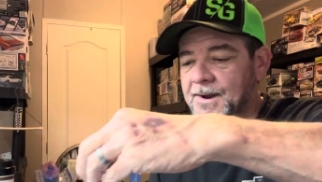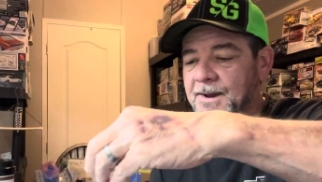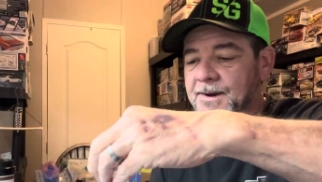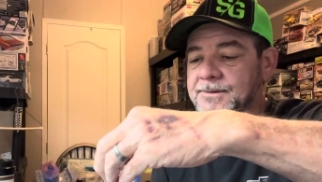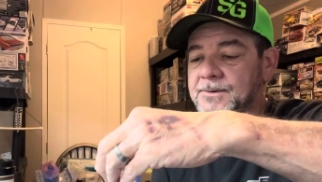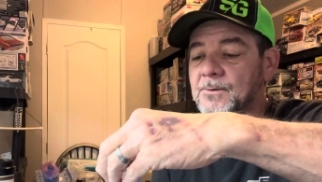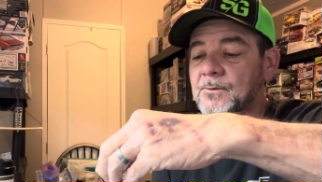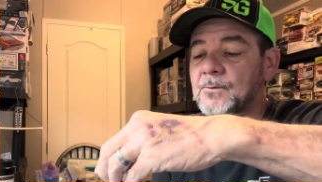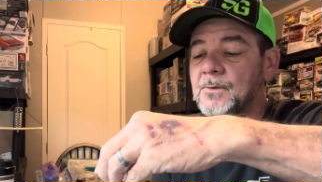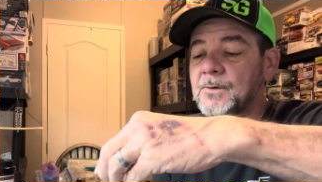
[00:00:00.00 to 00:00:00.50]

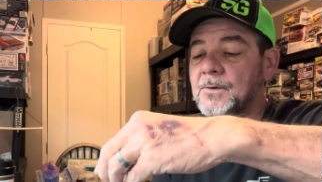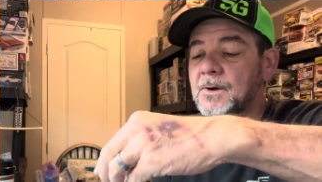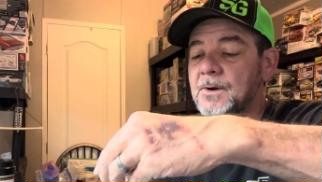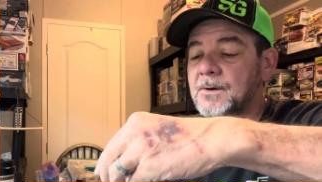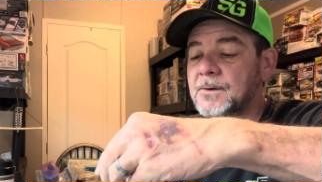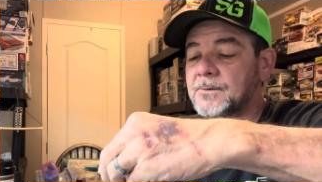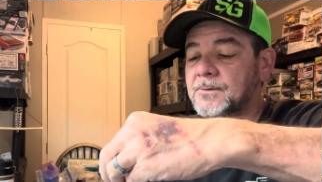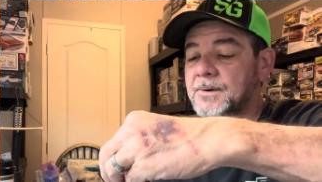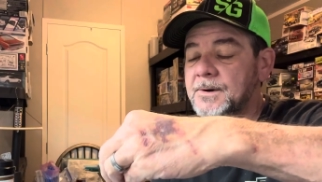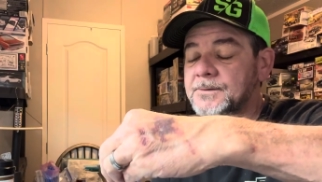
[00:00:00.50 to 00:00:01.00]
it.
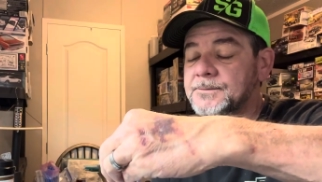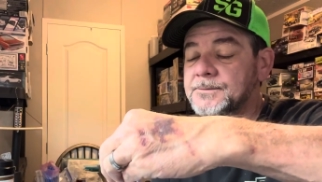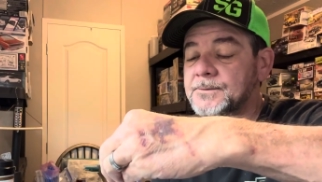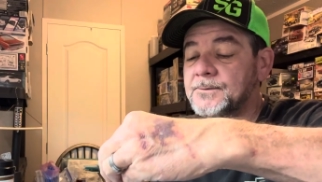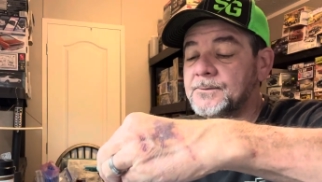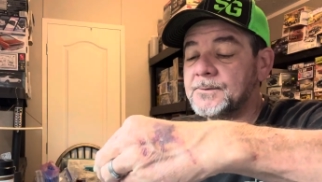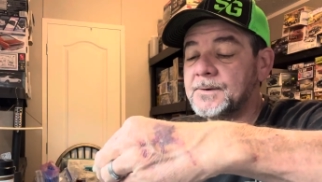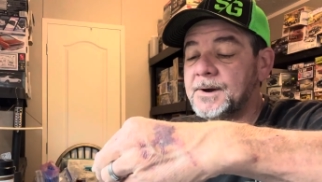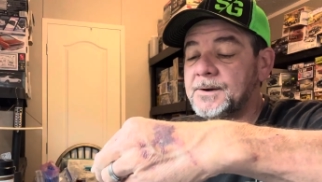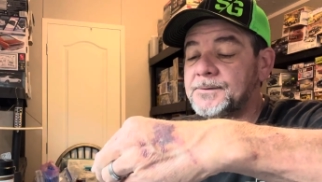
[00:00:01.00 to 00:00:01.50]
Chris
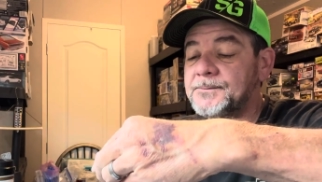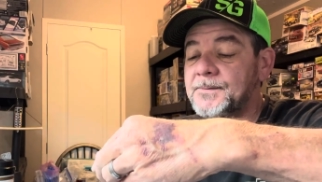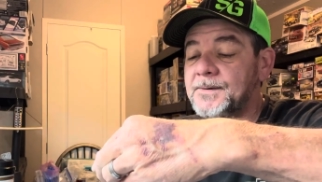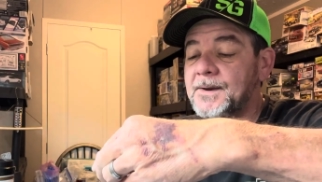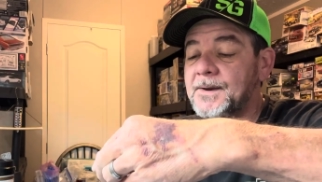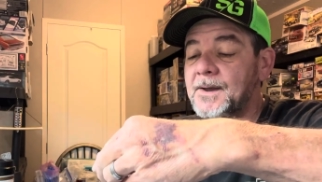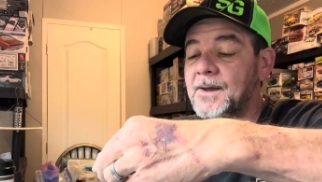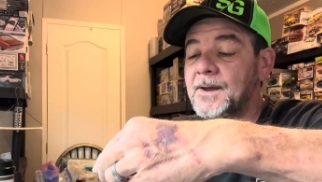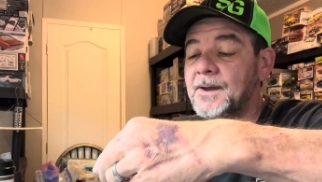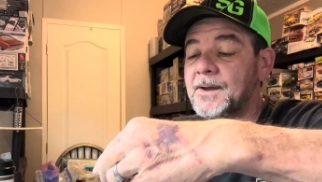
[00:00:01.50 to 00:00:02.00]
over at
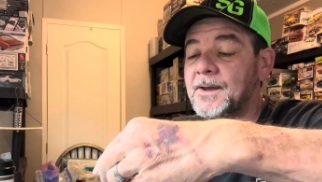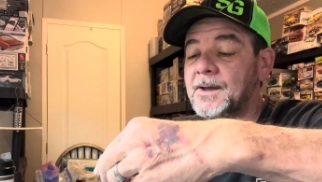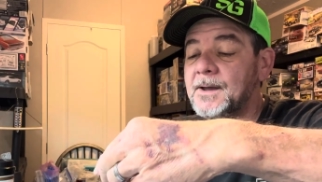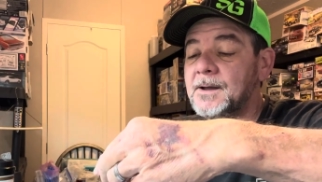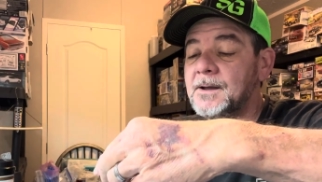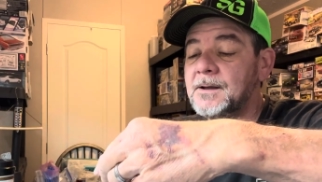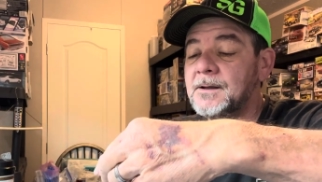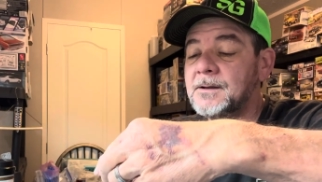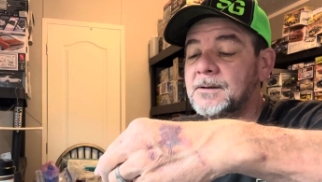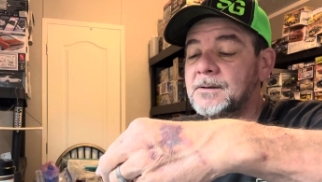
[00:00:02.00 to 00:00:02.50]
HBI
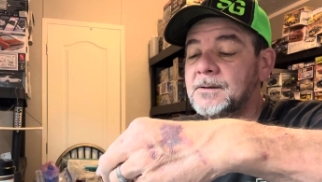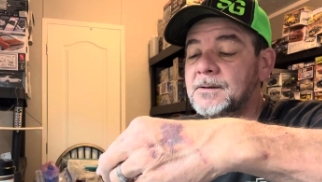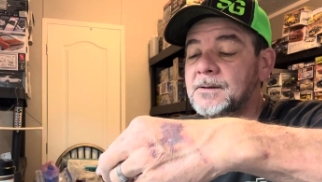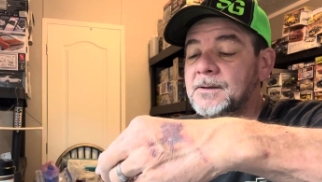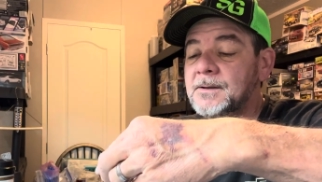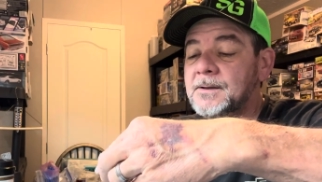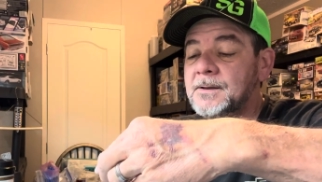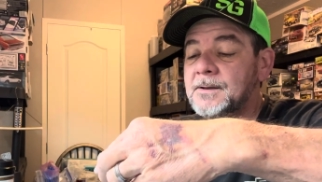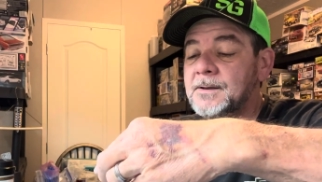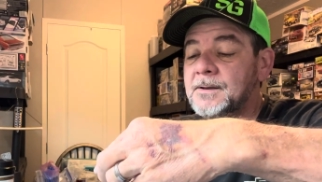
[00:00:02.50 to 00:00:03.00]
guy,
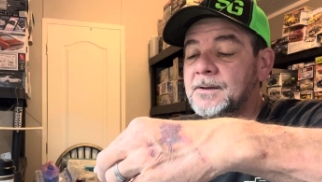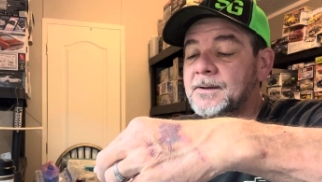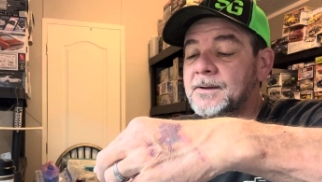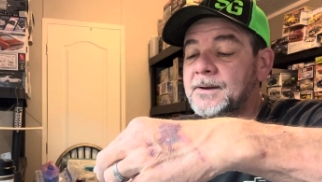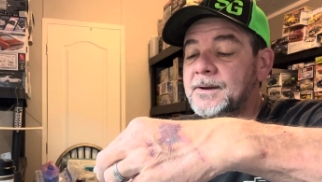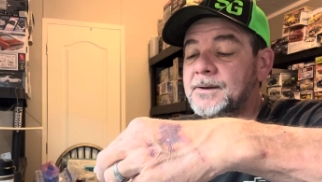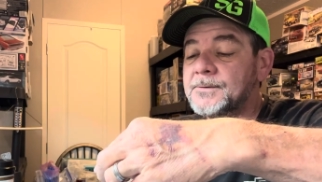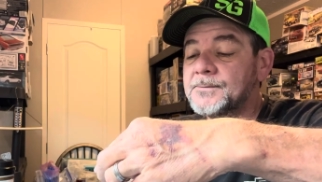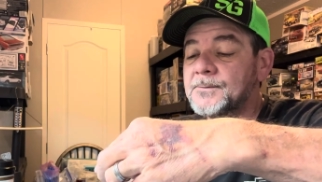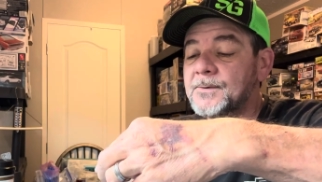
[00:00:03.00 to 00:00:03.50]

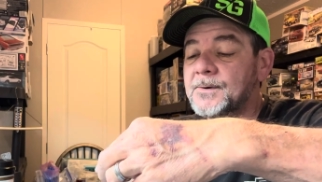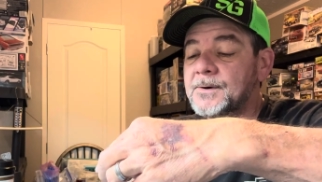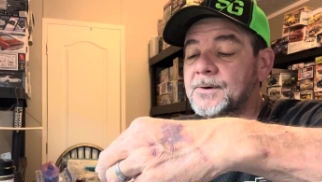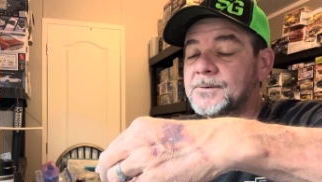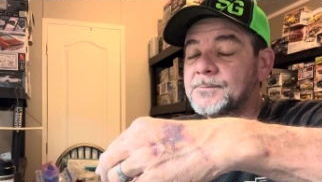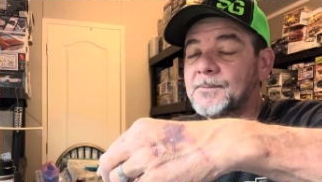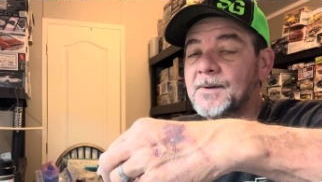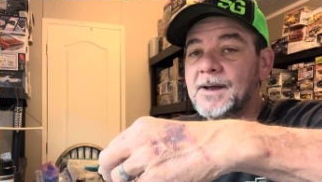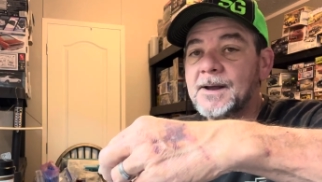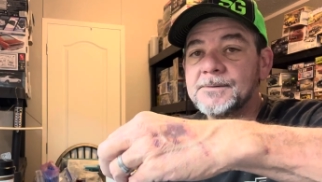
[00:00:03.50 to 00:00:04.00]
he swears
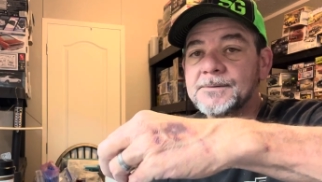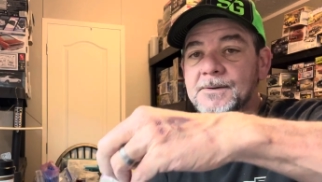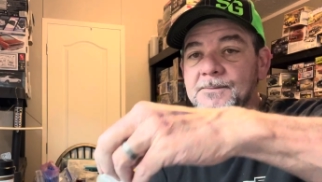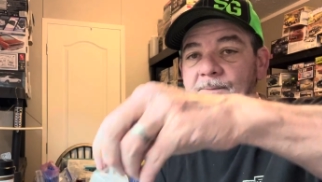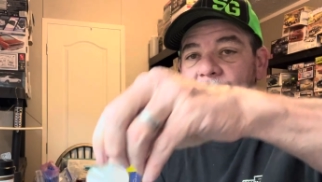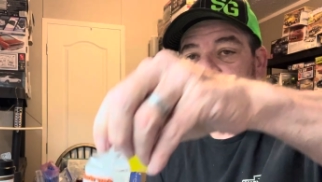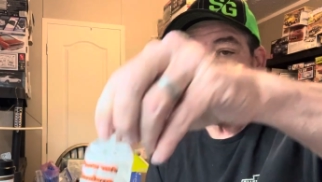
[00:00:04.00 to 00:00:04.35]
by it, so I'm gonna